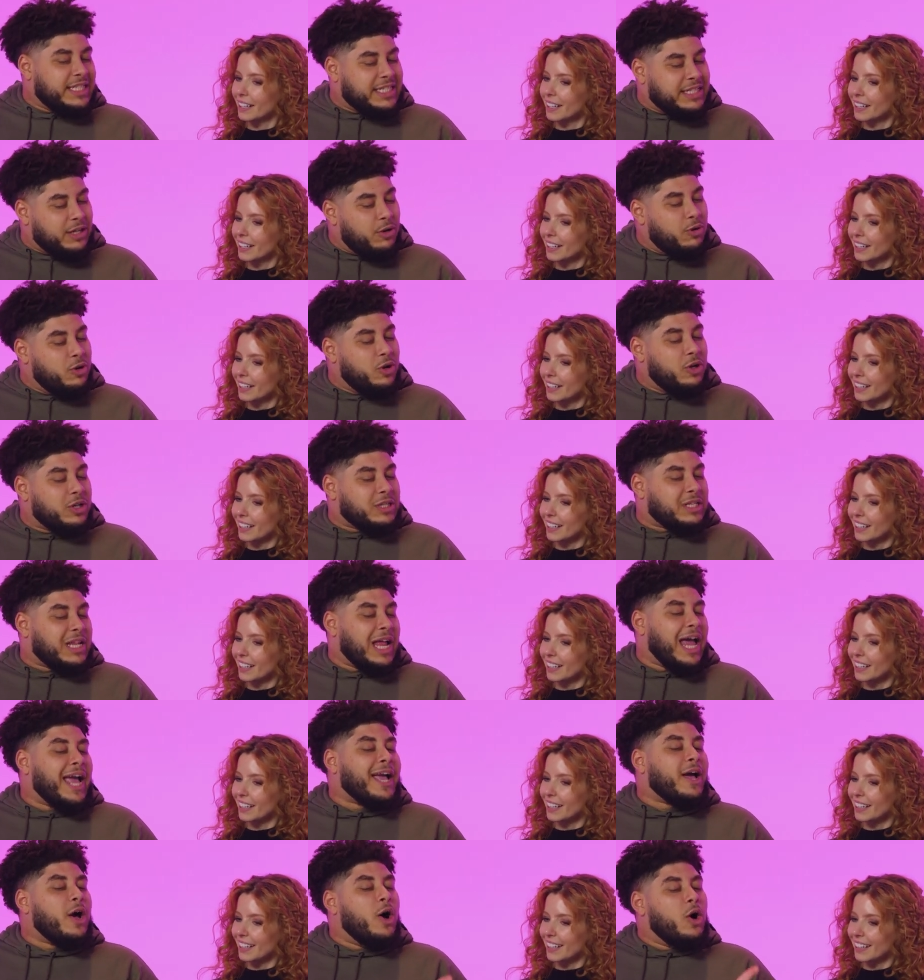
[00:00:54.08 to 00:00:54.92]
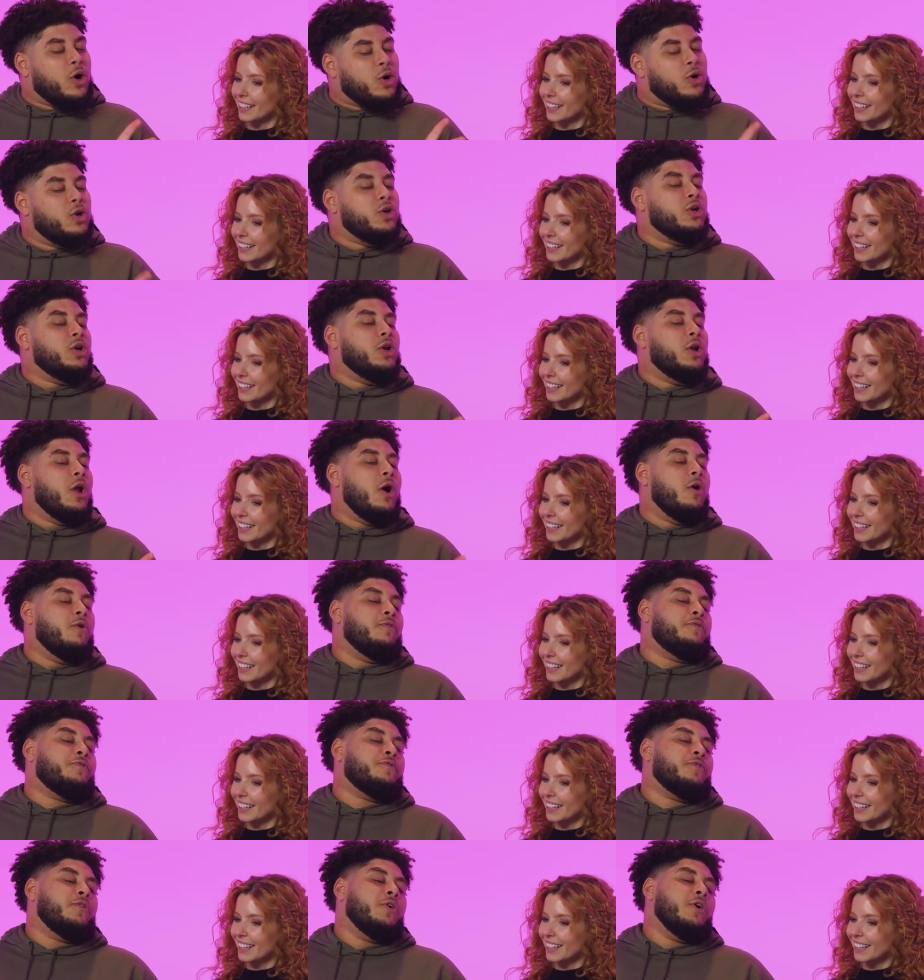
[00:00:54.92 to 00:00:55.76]
Speaker 1: It still looks like a good
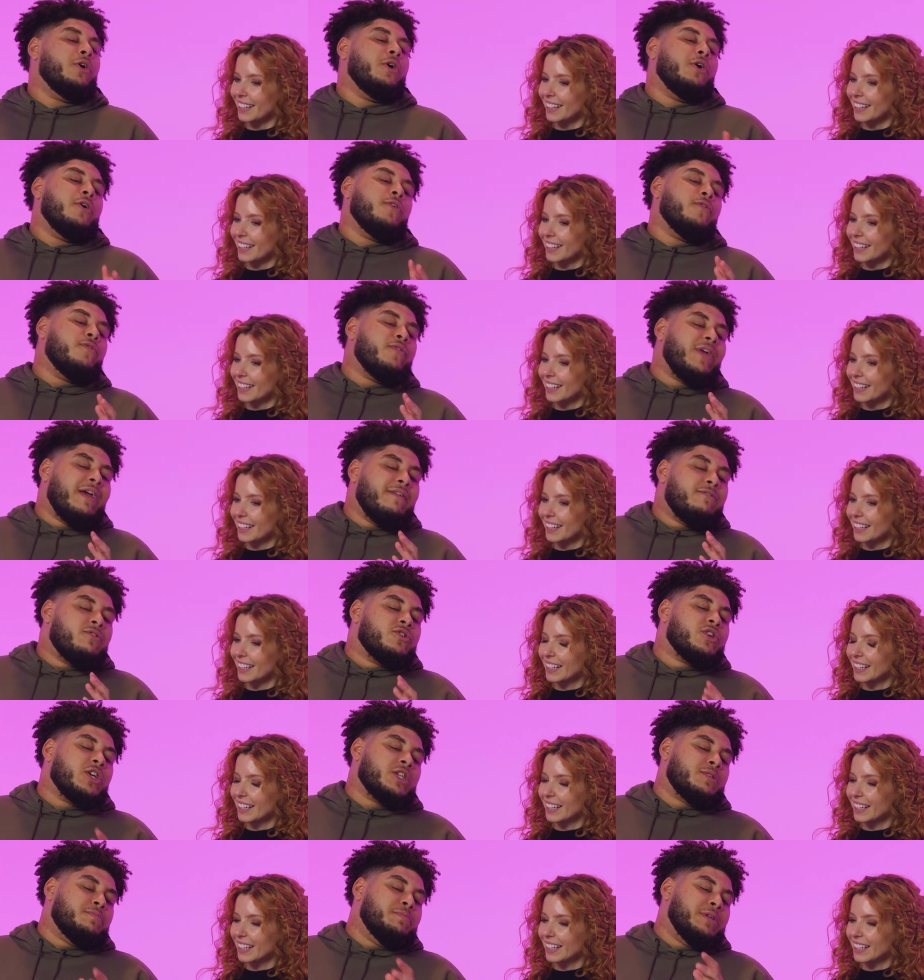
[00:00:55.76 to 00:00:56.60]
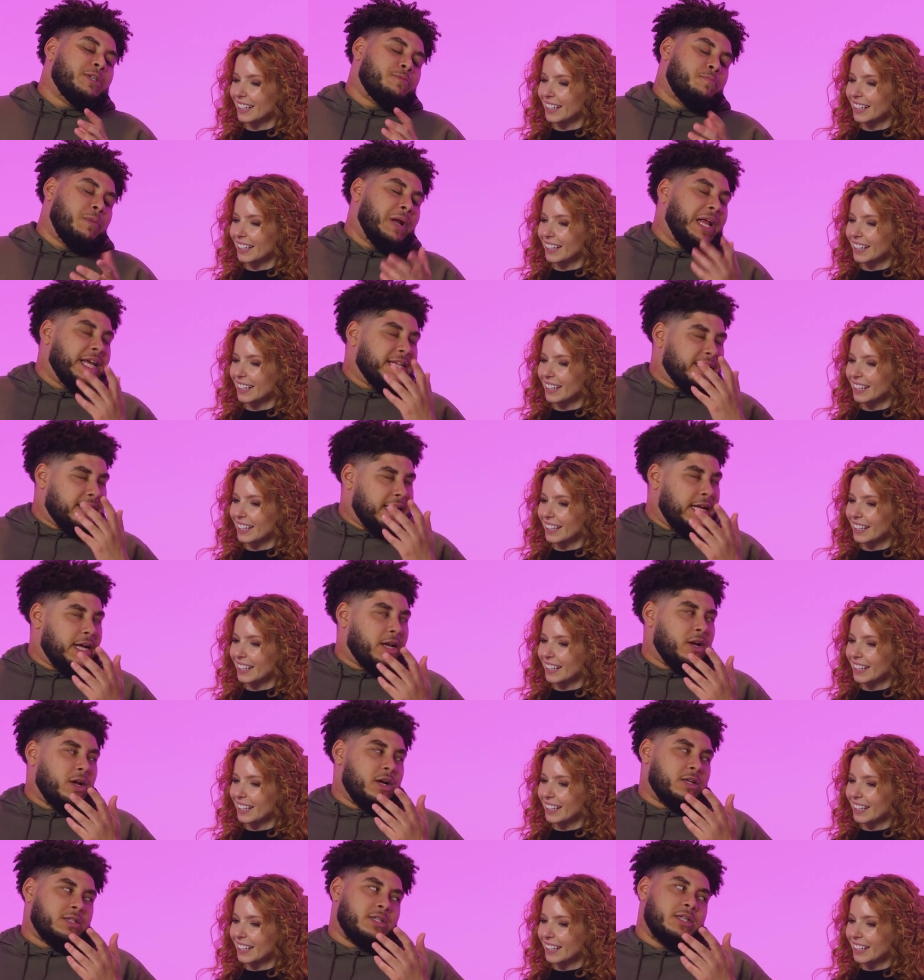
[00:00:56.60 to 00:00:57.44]
loaf. They've just misplaced their
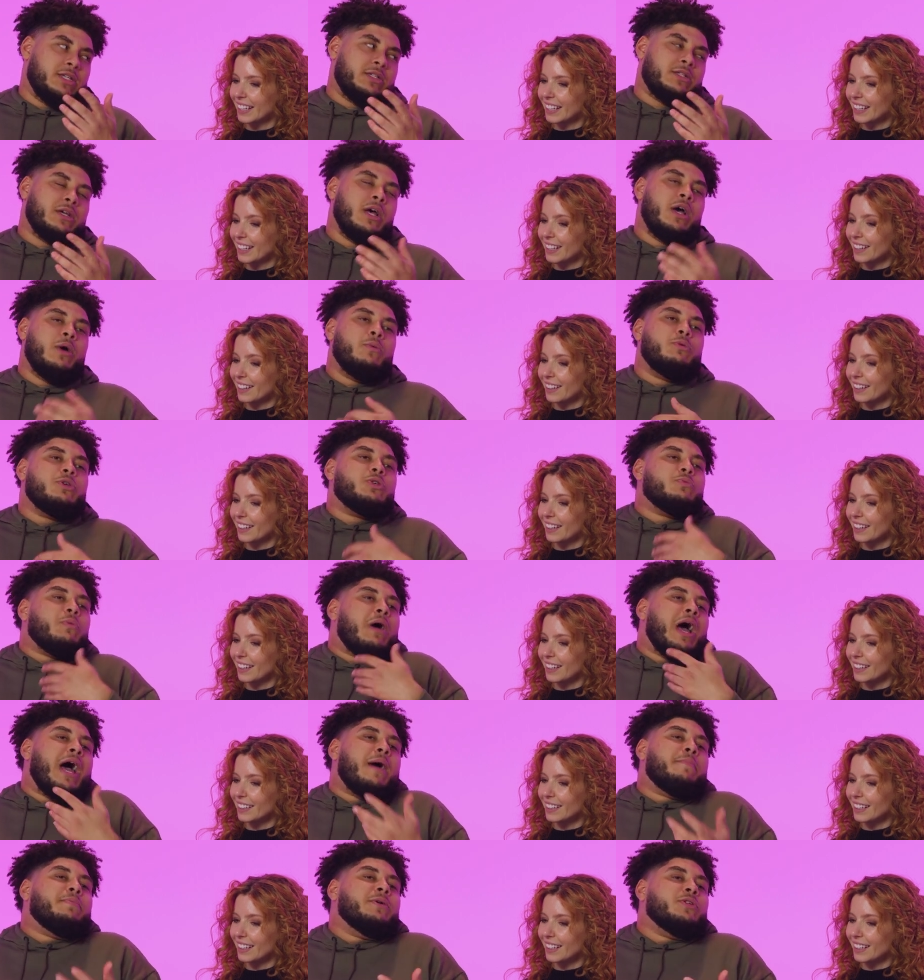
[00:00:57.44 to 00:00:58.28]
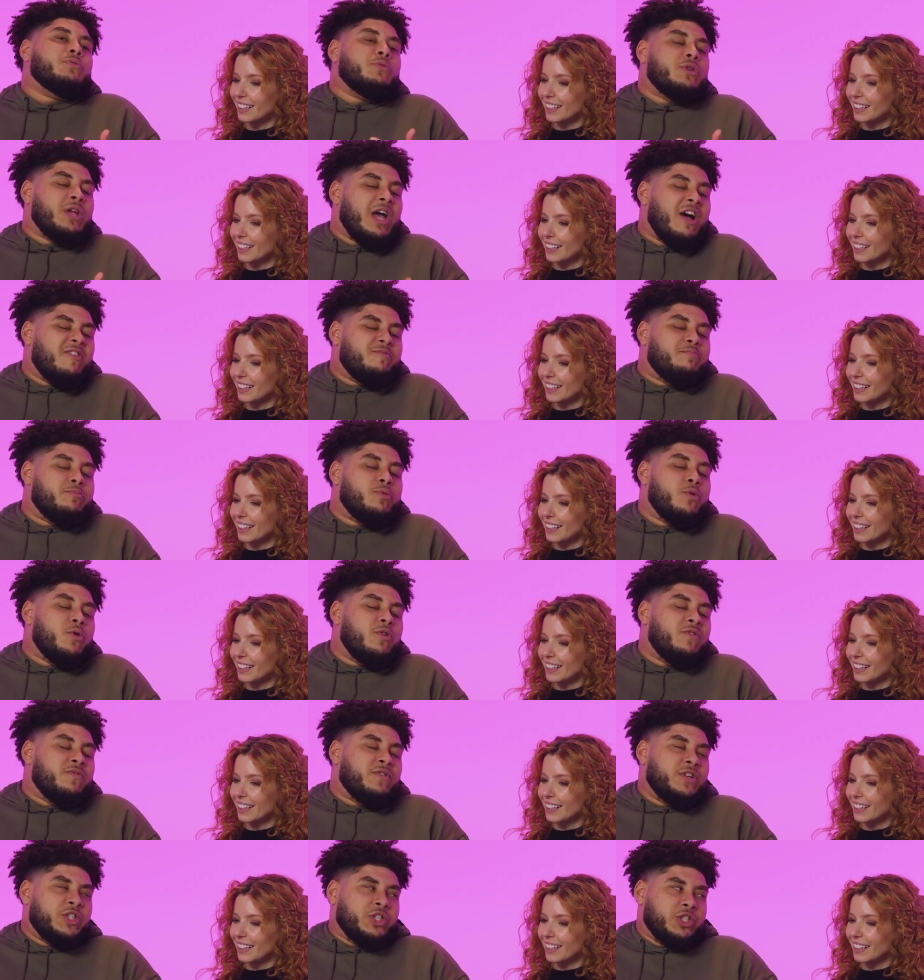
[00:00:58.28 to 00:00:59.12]
glasses, which is what happens when you have
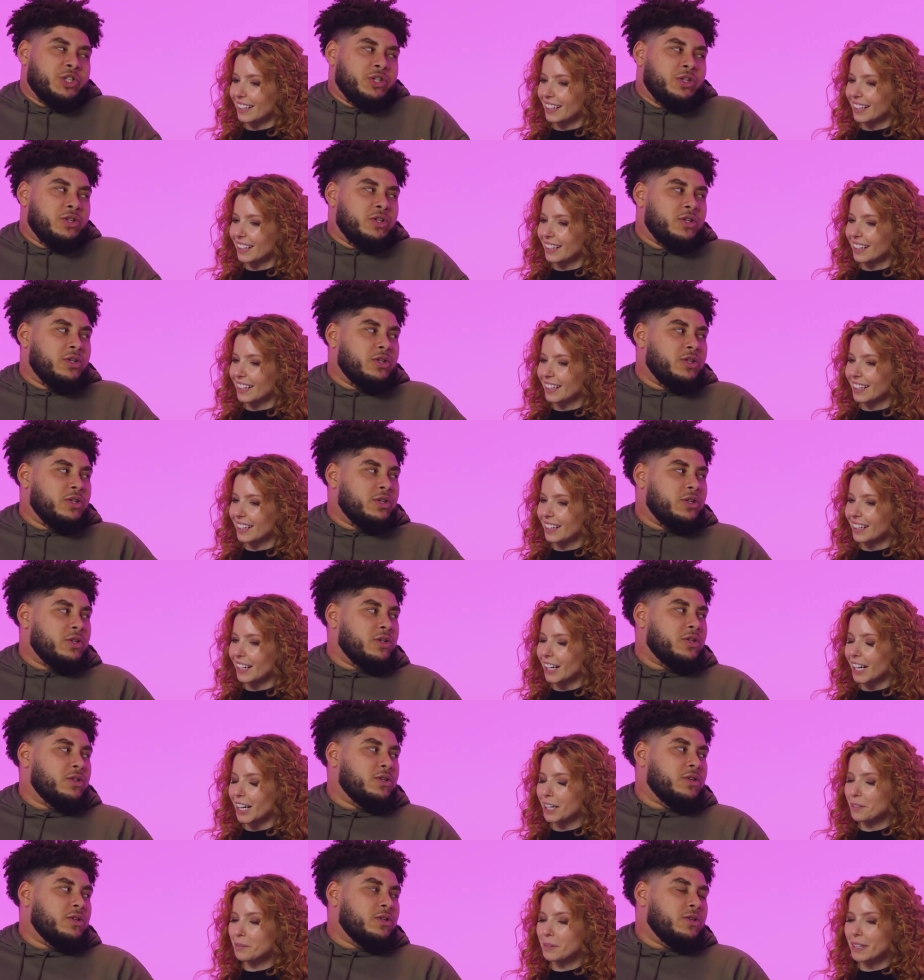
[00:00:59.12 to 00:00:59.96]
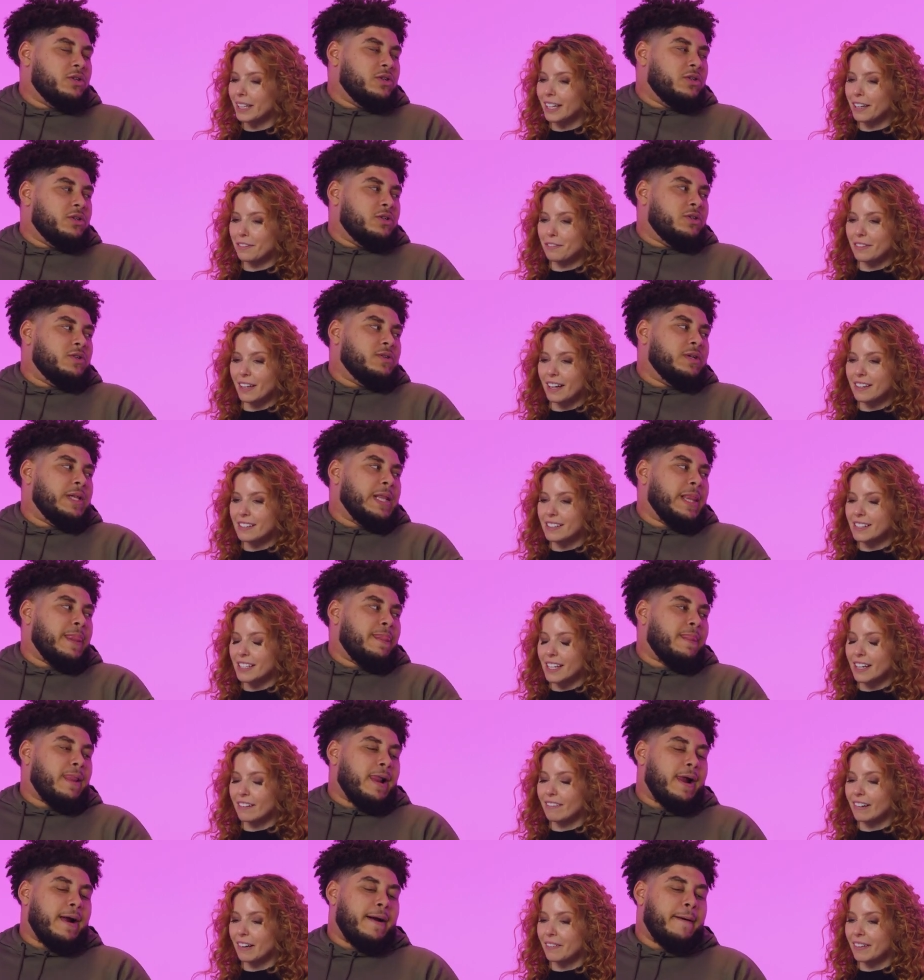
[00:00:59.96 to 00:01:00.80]
poor vision.
Speaker 2: I would give that a
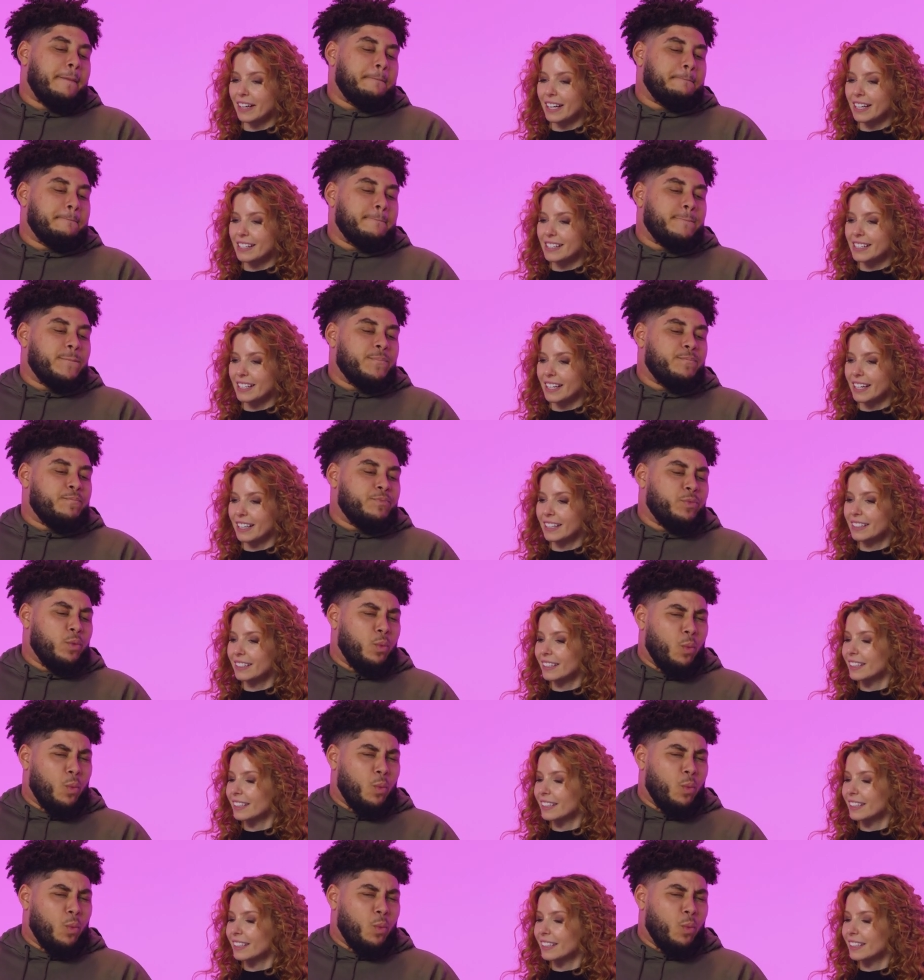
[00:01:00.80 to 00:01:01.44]
zero out of ten.